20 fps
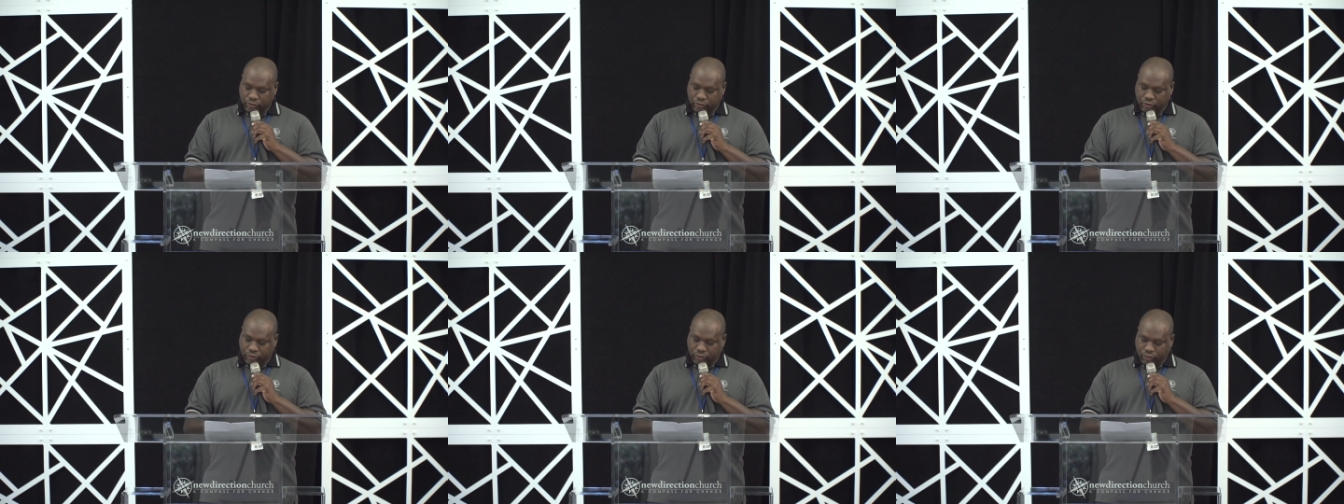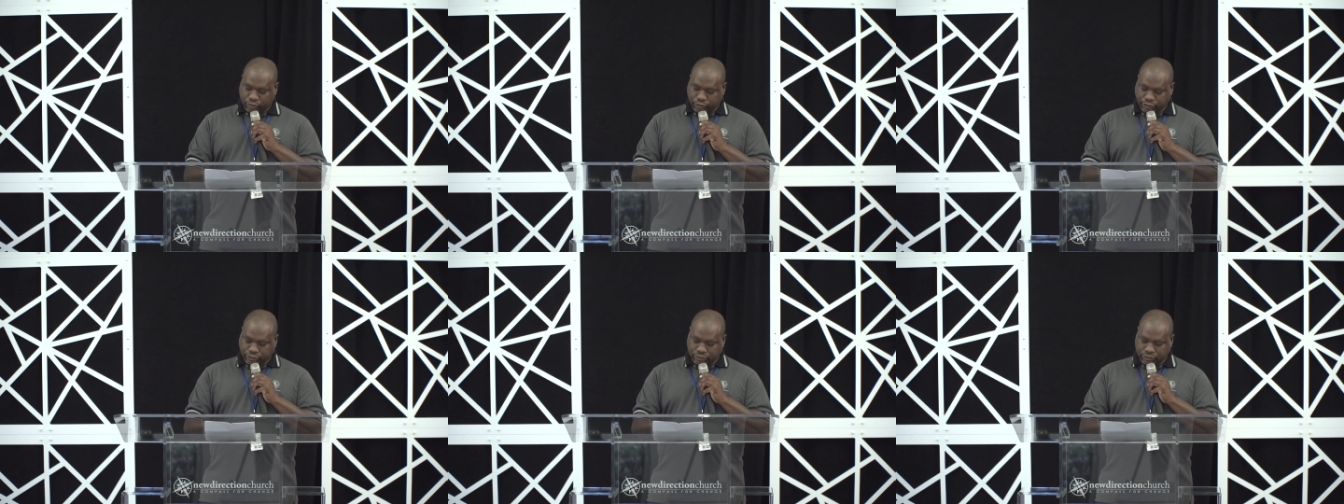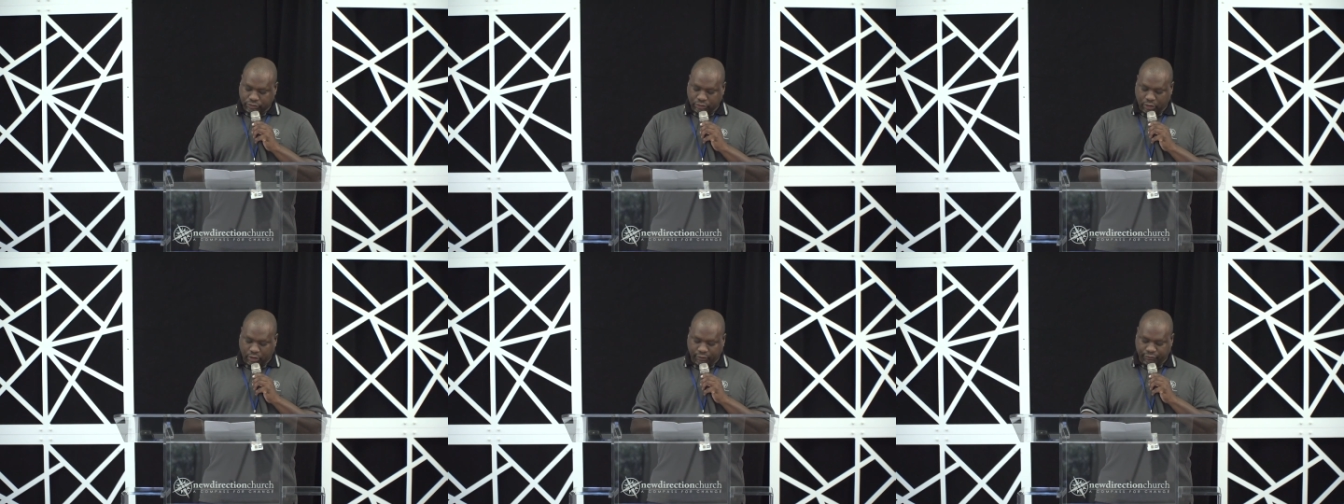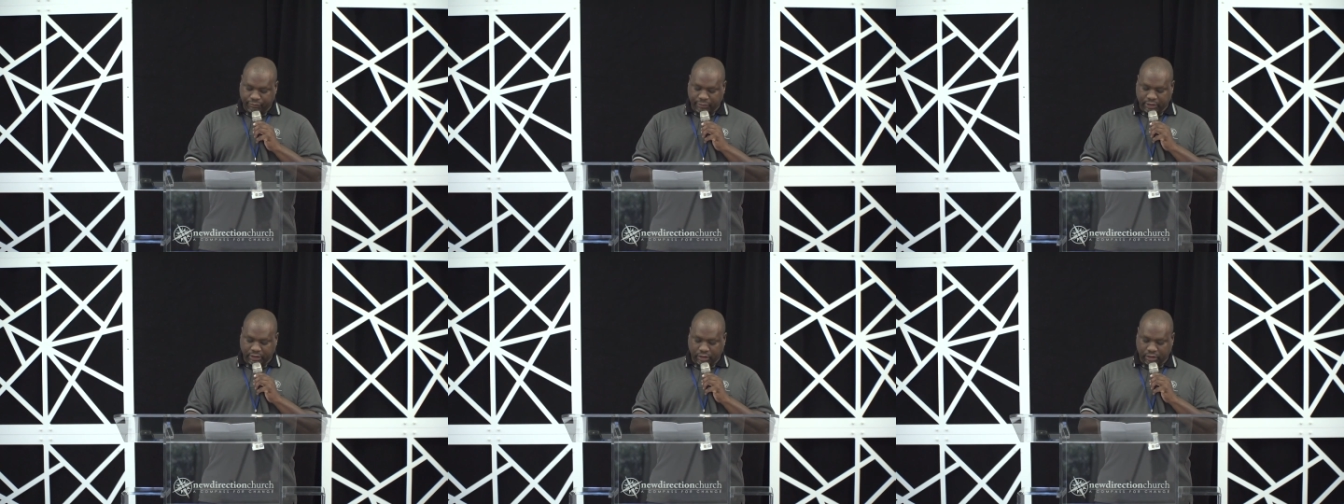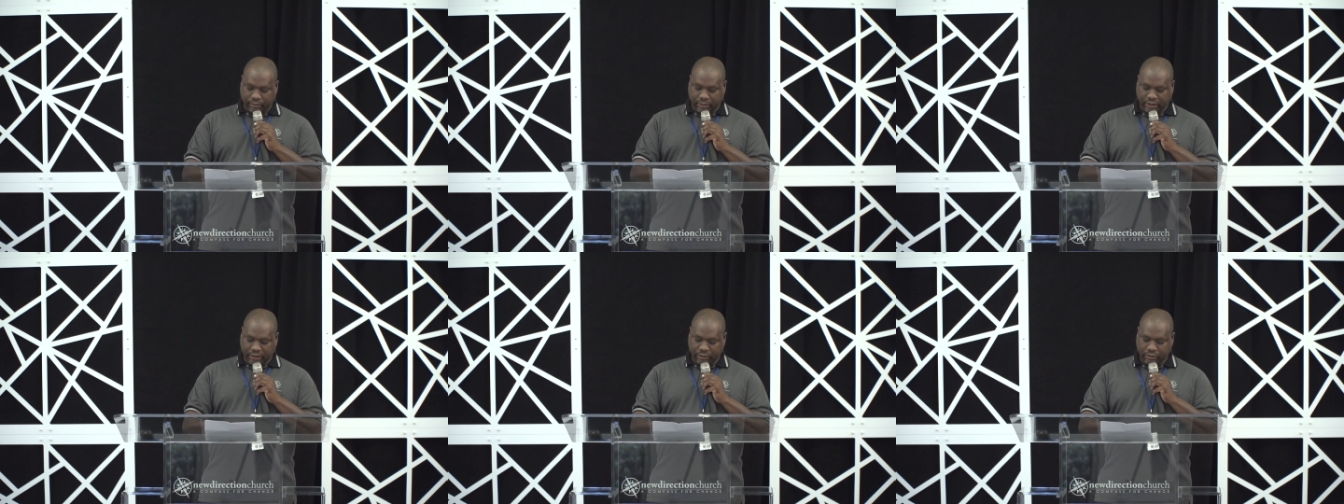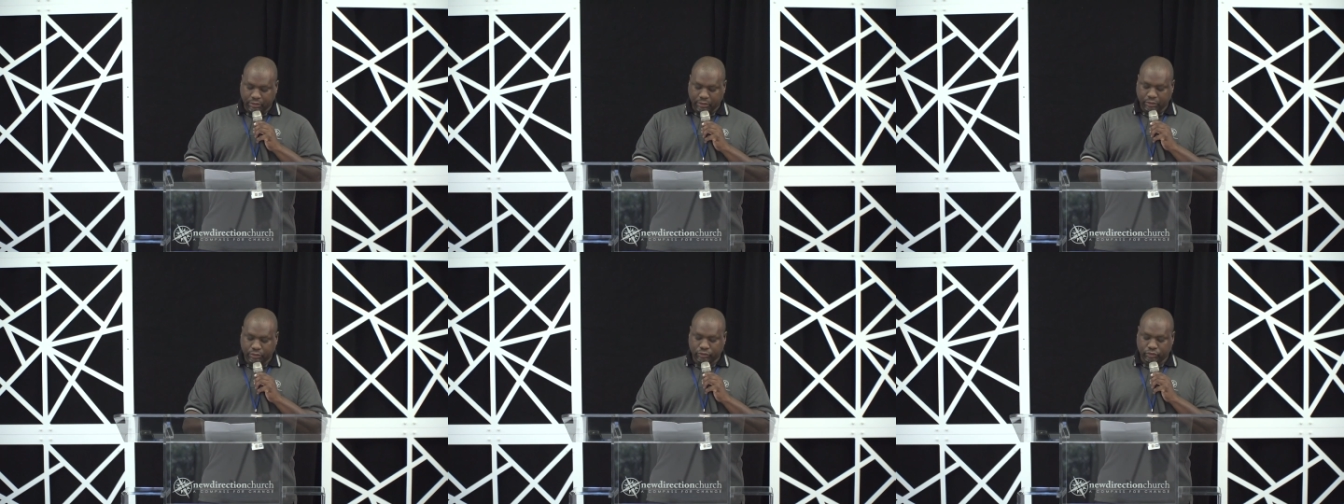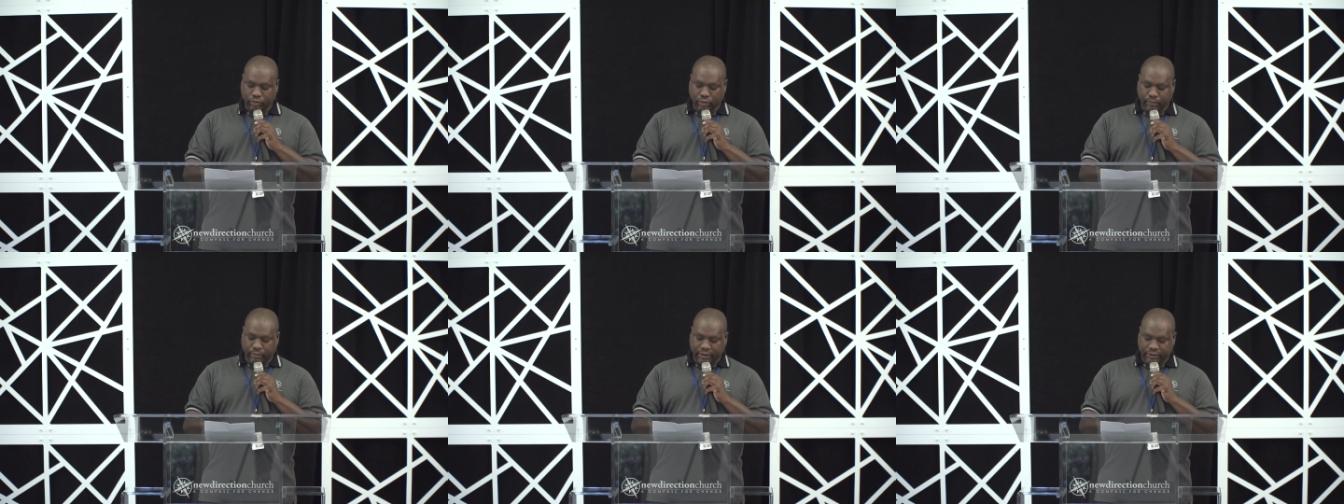the notion of becoming
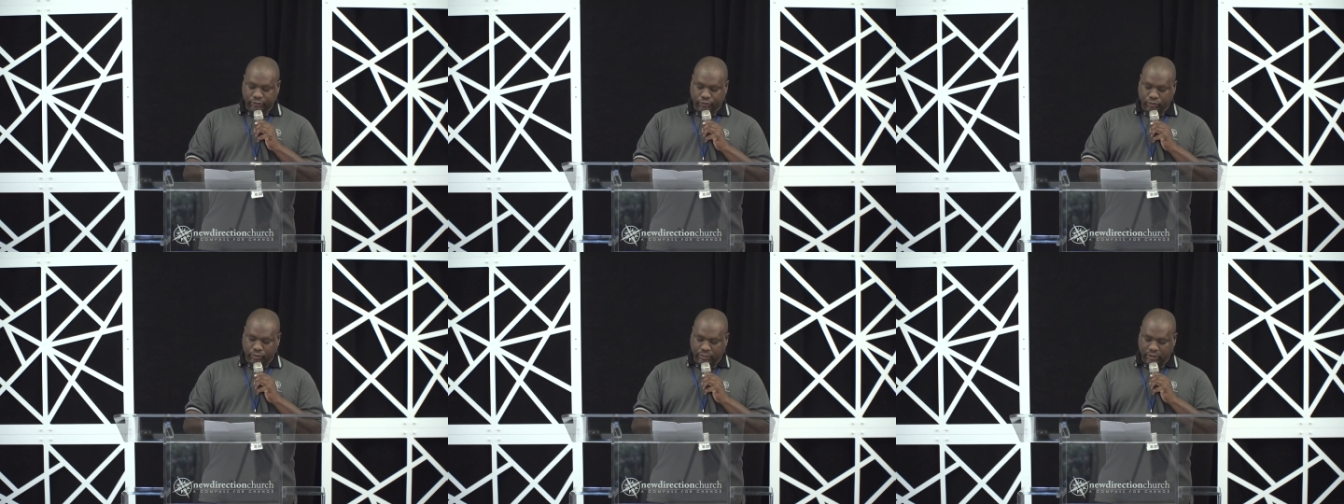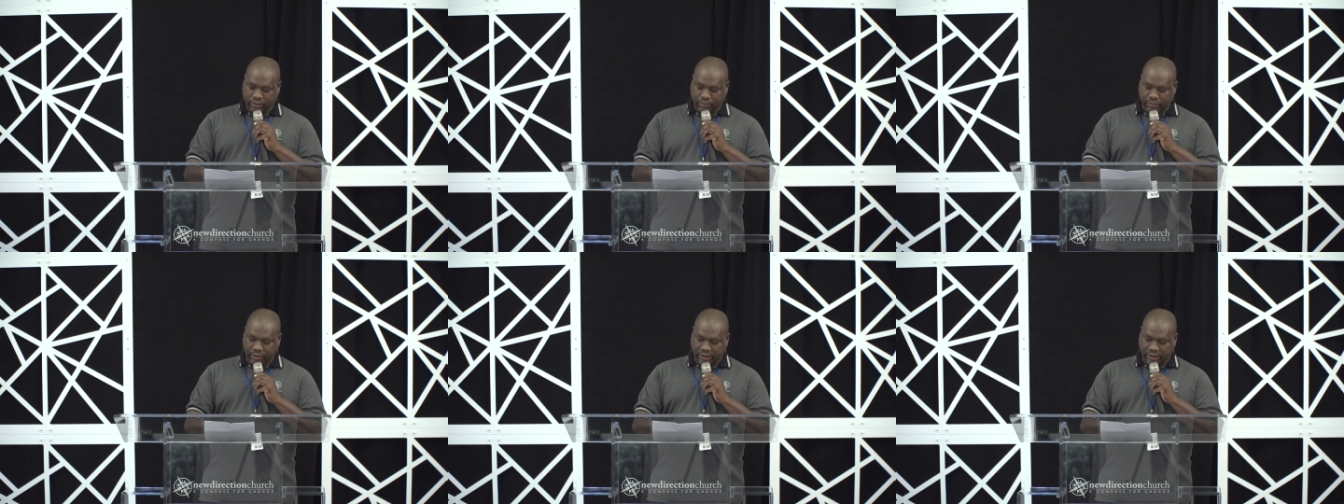the best human